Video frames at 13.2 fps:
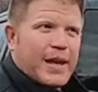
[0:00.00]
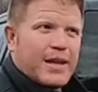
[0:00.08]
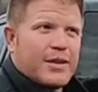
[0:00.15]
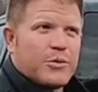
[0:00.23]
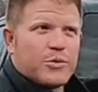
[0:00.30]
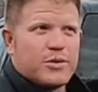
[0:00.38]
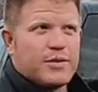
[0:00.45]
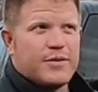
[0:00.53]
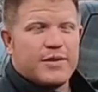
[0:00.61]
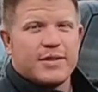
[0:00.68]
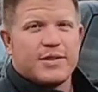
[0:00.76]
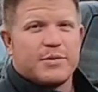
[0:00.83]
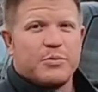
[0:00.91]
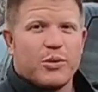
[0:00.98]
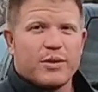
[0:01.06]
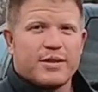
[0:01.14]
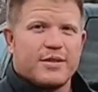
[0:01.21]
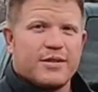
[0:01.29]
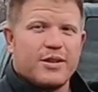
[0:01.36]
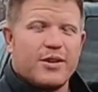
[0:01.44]
In the world of the
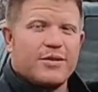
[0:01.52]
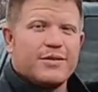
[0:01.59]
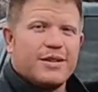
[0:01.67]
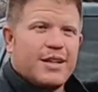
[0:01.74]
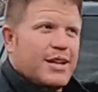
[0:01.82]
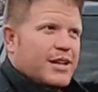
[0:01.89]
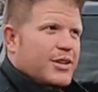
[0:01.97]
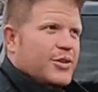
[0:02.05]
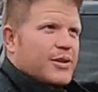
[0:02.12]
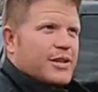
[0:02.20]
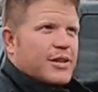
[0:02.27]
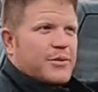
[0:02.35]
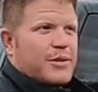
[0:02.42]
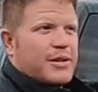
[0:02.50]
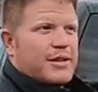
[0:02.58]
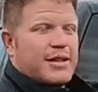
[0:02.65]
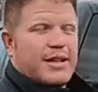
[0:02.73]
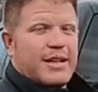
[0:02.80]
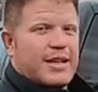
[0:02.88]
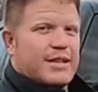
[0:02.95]
sports alone, you can get one
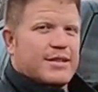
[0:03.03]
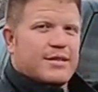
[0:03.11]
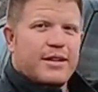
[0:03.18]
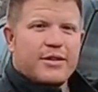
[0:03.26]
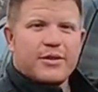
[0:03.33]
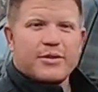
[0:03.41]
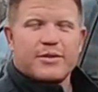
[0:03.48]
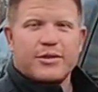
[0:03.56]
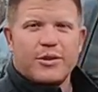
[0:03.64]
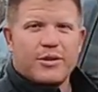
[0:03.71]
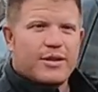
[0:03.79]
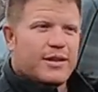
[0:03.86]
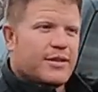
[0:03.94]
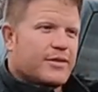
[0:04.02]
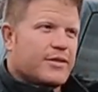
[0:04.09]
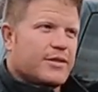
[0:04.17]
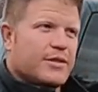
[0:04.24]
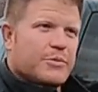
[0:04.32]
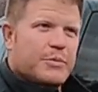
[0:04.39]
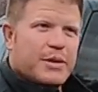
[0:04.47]
that has leather with no
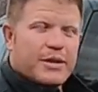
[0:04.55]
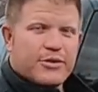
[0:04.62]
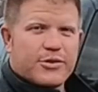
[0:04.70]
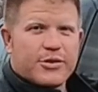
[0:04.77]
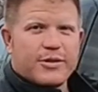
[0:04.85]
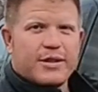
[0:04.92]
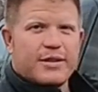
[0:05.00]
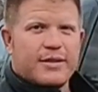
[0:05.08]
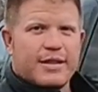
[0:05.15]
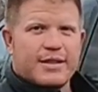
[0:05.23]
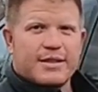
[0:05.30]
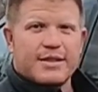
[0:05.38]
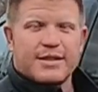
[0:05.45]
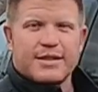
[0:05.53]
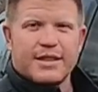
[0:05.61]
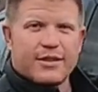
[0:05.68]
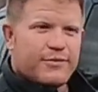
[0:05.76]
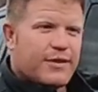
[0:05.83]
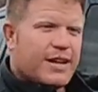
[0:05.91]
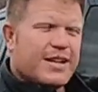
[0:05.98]
leather, the bigger screen, that's the
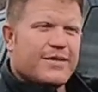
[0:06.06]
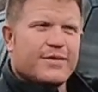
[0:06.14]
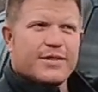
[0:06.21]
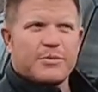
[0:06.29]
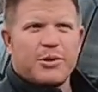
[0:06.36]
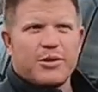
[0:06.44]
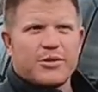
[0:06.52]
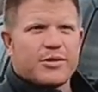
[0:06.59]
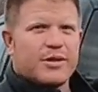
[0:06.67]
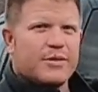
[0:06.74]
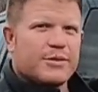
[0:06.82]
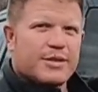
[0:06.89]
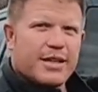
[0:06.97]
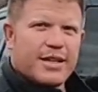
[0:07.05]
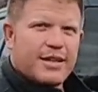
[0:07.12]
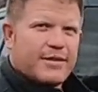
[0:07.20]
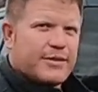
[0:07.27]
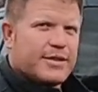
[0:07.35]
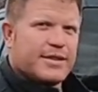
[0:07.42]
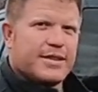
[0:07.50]
SYNC 5, the smaller screen, which I
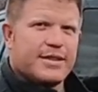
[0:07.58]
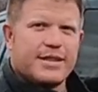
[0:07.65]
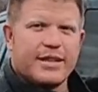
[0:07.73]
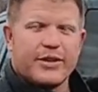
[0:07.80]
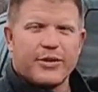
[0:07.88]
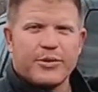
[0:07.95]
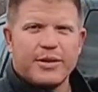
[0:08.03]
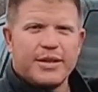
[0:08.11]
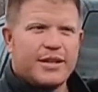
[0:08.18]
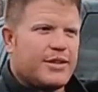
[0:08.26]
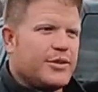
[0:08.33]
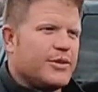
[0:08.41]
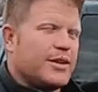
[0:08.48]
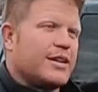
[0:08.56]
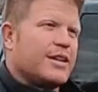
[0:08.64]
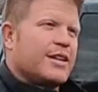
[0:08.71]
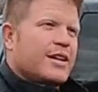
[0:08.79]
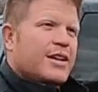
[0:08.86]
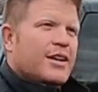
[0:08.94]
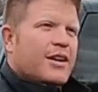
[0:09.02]
got, which is the SYNC 3, you got
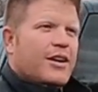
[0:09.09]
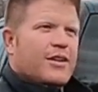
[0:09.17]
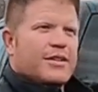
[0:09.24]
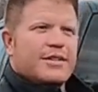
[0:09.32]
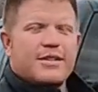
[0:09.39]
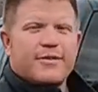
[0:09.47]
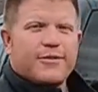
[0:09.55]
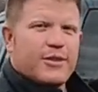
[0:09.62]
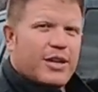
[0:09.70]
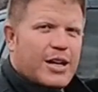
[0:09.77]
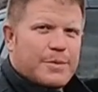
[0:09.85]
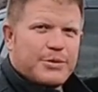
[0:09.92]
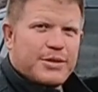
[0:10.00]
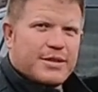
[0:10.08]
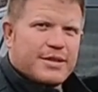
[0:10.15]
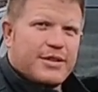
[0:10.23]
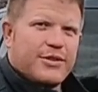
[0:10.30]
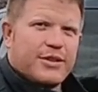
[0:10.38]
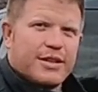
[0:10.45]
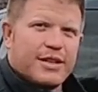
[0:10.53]
all these different options
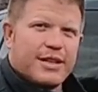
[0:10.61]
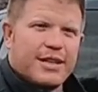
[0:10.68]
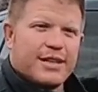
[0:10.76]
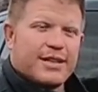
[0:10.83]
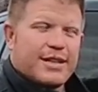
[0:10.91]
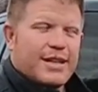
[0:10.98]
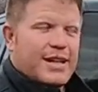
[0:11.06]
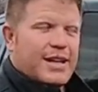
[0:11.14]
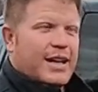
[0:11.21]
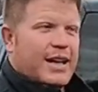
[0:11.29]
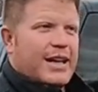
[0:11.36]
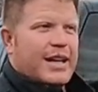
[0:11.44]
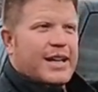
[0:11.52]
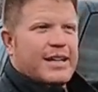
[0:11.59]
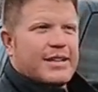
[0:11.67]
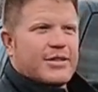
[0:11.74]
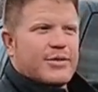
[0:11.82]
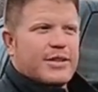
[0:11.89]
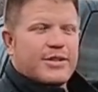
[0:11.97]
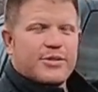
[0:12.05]
that you can get,
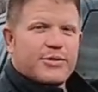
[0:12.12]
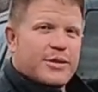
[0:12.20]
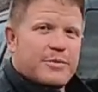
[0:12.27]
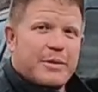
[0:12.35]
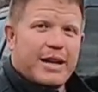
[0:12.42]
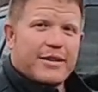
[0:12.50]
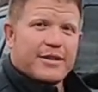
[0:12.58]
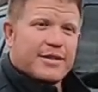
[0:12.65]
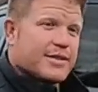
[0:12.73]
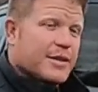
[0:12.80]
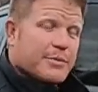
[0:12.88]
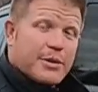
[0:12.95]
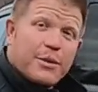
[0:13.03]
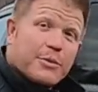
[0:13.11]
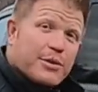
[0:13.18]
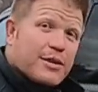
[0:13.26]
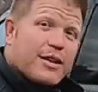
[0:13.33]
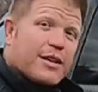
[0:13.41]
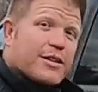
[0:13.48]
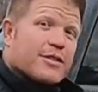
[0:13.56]
and so it doesn't really matter because some come with
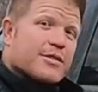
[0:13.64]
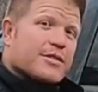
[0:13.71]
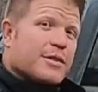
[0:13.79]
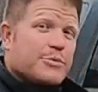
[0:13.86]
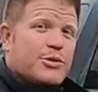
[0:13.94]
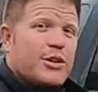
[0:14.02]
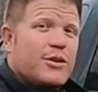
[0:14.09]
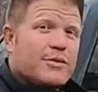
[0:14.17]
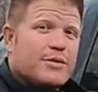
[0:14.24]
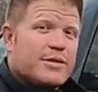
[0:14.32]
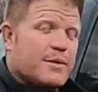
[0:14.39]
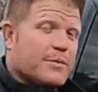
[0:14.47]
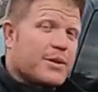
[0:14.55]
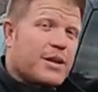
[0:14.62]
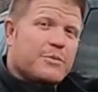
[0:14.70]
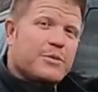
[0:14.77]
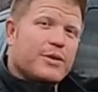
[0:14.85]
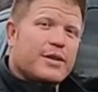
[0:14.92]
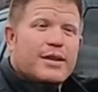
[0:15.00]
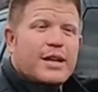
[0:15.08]
a locker and some don't. Some
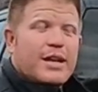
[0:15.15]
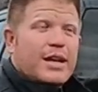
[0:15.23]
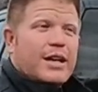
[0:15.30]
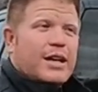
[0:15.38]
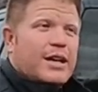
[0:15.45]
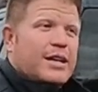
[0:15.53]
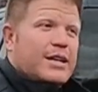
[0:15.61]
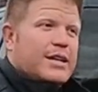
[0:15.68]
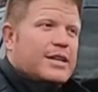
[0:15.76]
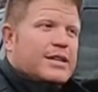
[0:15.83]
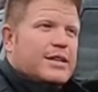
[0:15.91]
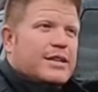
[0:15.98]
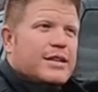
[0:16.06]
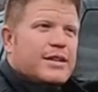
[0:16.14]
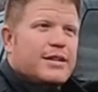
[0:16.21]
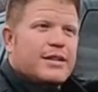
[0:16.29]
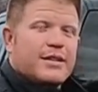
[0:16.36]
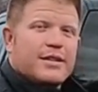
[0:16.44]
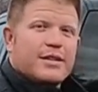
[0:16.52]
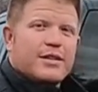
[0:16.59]
come with
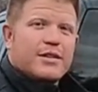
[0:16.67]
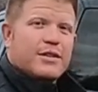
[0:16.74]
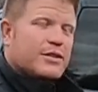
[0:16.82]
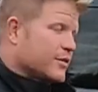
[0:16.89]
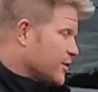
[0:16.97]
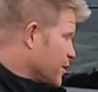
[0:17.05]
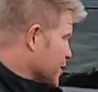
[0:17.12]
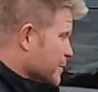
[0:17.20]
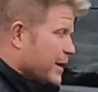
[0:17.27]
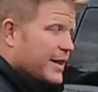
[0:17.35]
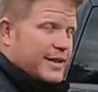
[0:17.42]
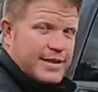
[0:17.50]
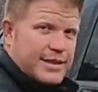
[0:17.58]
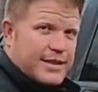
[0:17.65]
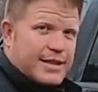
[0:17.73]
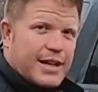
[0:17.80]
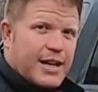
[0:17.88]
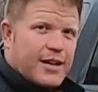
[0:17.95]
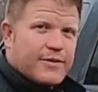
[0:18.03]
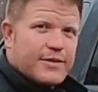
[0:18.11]
the long bed, the
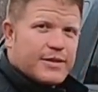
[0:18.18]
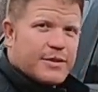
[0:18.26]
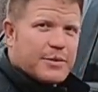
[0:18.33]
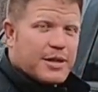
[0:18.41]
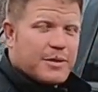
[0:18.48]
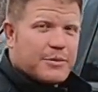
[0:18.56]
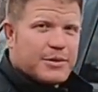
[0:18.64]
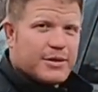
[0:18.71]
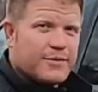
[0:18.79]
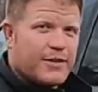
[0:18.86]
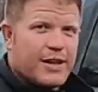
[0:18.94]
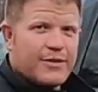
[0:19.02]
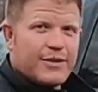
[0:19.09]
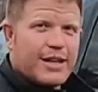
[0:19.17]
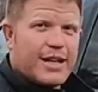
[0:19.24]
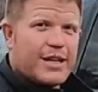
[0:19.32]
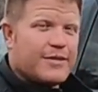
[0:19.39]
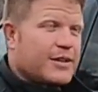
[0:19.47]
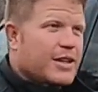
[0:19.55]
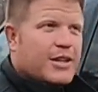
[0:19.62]
6.5, some come with the
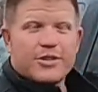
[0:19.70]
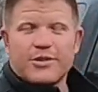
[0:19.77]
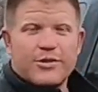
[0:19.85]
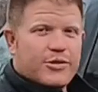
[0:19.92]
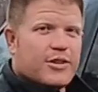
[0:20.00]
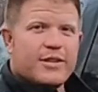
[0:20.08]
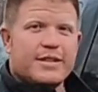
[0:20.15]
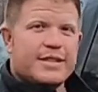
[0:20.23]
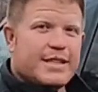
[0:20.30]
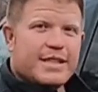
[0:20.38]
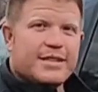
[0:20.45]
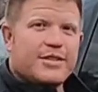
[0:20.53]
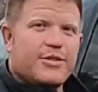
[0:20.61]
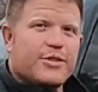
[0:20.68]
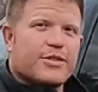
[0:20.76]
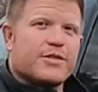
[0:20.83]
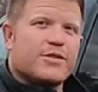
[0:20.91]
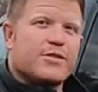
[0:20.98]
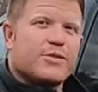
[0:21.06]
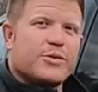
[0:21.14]
5.5. So there's all these things that you
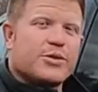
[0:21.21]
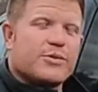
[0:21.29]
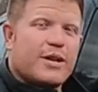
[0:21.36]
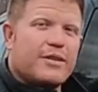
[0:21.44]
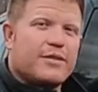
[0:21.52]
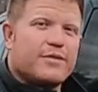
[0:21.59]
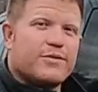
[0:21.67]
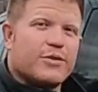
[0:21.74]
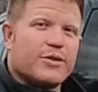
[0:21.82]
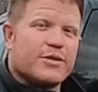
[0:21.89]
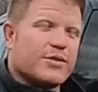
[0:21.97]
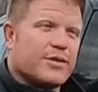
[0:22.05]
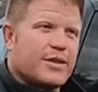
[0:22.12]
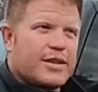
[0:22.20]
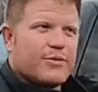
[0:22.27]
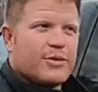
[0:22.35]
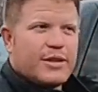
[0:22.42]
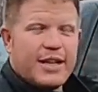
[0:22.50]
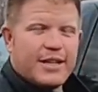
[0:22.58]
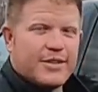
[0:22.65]
can switch around in Ford, so I
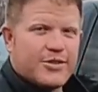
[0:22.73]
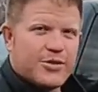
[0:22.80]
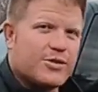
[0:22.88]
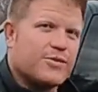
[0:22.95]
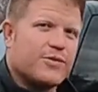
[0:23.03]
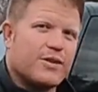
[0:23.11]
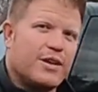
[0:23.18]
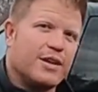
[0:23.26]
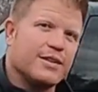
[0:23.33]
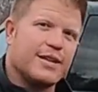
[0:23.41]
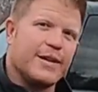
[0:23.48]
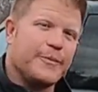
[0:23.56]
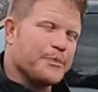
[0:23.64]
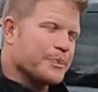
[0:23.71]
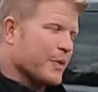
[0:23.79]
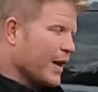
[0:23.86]
really had to search for a long time.